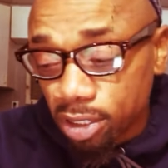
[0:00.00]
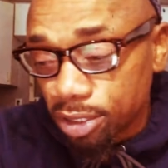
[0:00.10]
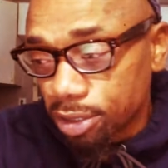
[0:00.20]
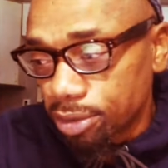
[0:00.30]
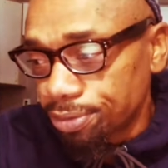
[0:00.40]

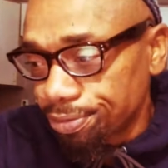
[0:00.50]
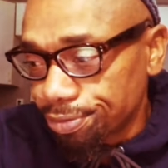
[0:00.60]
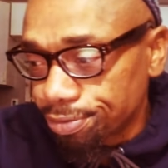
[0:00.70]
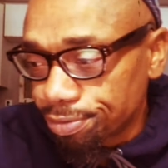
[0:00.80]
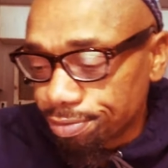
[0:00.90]
So,
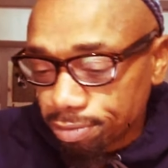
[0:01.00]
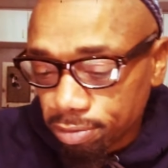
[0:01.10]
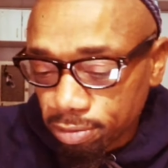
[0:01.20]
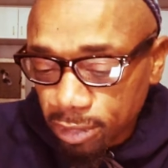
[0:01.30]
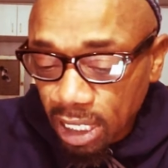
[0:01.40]

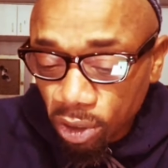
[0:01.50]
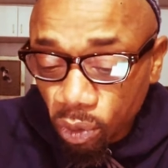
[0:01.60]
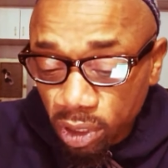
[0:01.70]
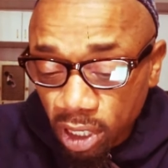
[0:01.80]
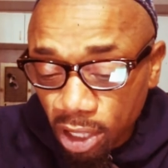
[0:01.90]
here
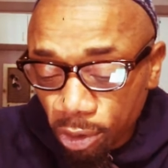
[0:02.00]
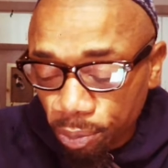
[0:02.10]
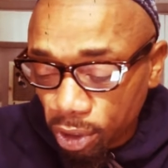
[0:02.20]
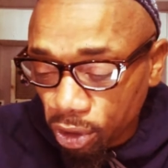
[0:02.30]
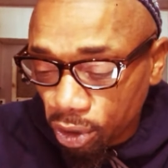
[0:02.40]
go another
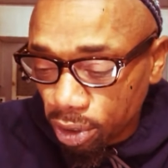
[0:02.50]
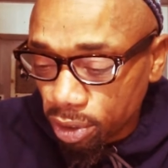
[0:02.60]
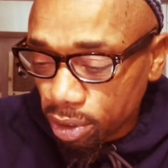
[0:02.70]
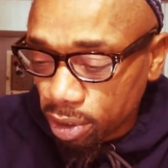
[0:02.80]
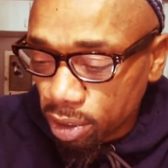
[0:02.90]
bird
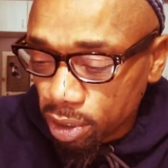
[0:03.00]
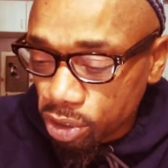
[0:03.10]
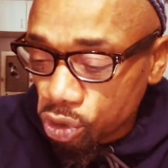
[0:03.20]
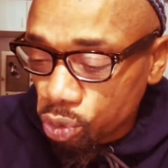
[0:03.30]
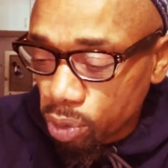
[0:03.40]

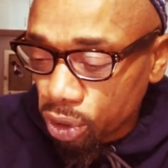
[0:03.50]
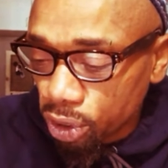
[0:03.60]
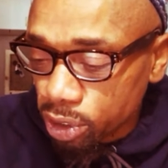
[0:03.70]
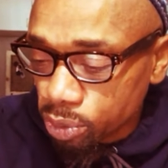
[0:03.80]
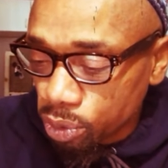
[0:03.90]
two
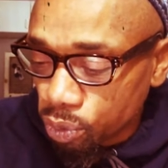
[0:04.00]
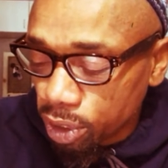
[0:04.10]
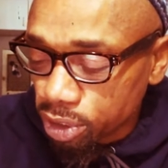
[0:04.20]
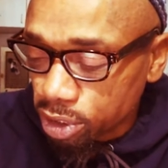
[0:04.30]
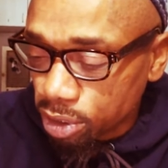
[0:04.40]
birds with
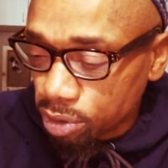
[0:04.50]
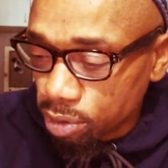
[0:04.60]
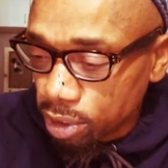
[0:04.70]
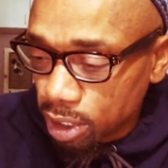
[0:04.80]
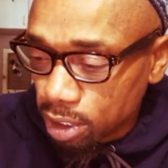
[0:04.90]
one
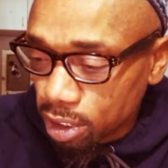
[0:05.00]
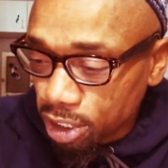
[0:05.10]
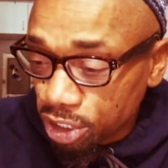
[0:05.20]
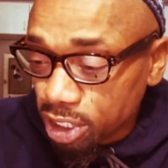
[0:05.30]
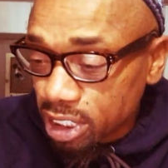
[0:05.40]
stone.
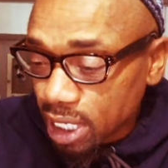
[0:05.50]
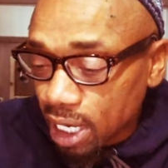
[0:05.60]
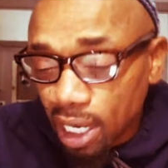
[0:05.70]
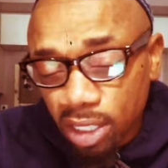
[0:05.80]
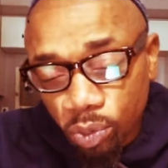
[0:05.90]
Your
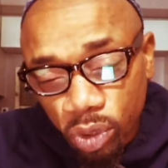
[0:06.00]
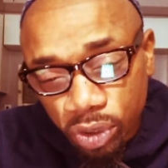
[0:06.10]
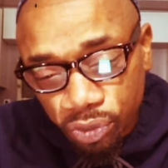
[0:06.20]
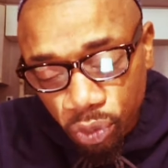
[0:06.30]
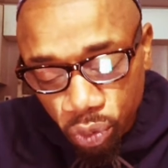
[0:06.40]
tithing
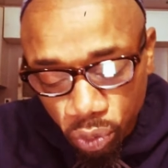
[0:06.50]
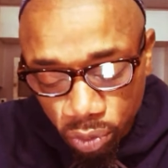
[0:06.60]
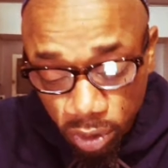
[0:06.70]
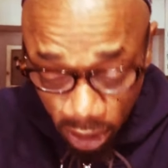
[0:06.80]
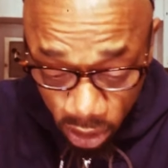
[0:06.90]
was food
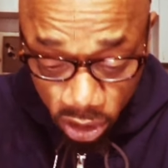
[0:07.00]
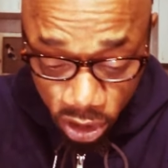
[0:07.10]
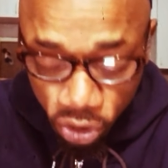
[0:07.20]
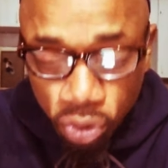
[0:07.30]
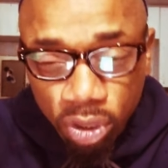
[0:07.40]
in the
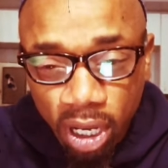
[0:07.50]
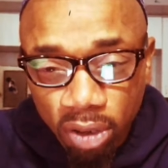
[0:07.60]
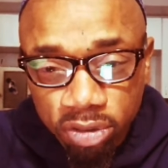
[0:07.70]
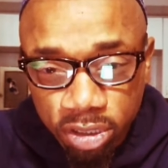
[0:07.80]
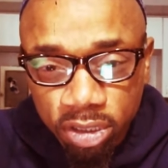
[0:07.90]

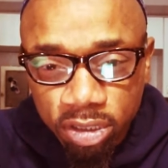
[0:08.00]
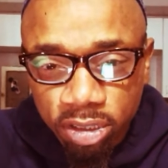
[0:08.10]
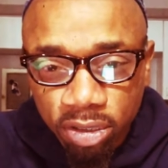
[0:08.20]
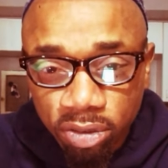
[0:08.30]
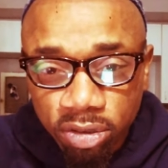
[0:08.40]
storehouse, in the
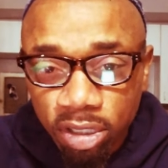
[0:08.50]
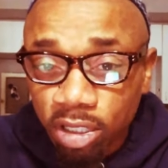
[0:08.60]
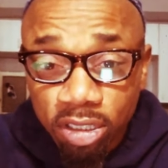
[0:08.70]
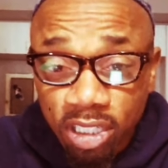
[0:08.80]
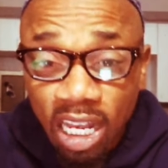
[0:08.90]
church,
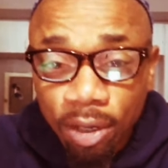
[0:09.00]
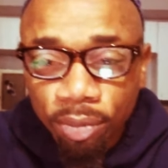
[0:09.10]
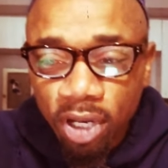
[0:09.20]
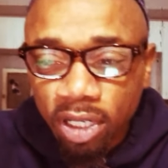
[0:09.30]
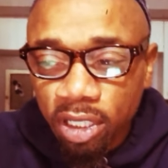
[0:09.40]

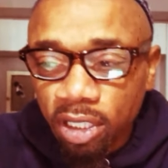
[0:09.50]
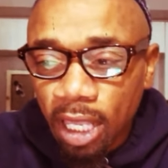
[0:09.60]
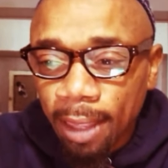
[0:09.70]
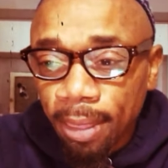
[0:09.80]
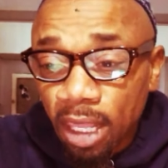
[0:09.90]
not money.
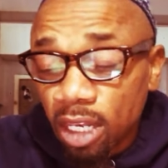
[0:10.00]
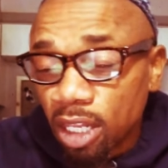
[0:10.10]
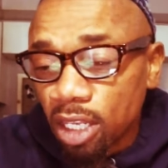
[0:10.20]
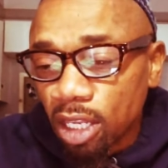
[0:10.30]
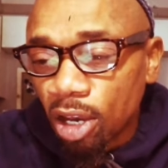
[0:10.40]

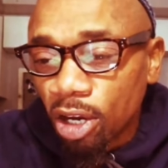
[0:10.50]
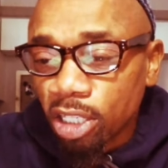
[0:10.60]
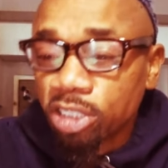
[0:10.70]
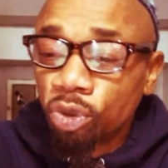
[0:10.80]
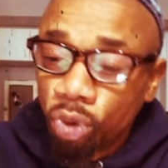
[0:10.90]
And then y'all
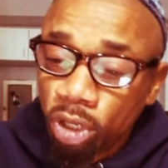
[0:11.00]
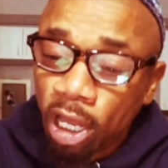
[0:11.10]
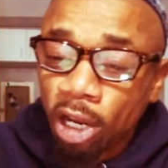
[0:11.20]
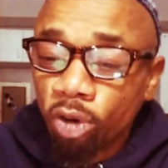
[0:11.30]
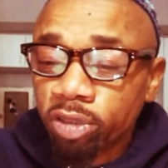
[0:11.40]
gonna say,
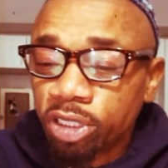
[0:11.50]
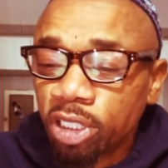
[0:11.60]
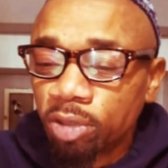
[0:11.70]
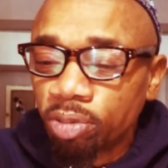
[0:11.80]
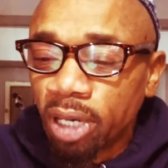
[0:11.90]
well, I don't
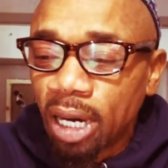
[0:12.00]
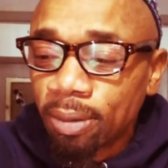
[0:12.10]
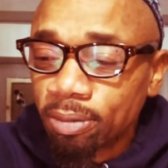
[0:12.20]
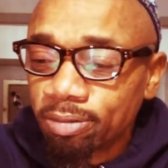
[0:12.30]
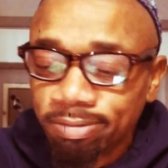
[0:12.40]
see the
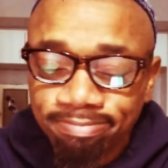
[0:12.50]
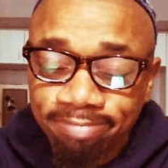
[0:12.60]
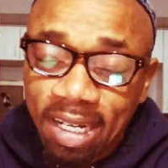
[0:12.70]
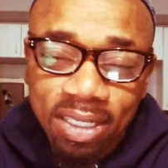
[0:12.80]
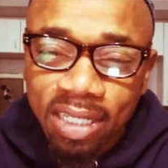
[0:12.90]
problem.
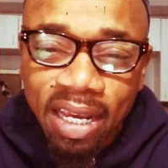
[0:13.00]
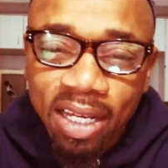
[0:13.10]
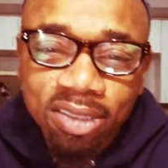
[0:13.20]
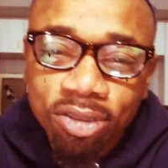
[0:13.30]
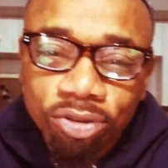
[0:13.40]
I didn't
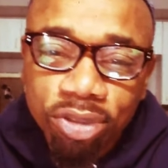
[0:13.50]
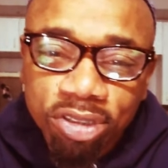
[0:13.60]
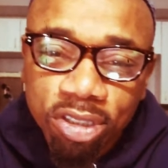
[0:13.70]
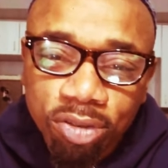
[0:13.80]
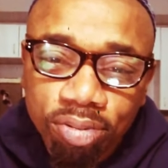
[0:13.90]
ask you to
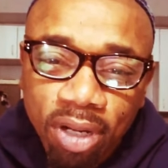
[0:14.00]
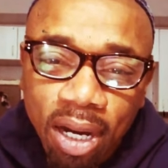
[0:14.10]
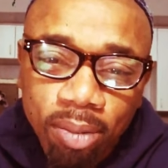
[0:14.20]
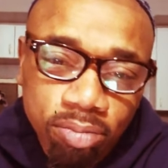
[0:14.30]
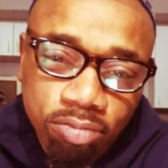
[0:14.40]
see the
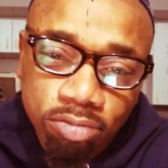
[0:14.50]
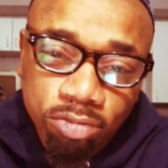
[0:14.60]
problem.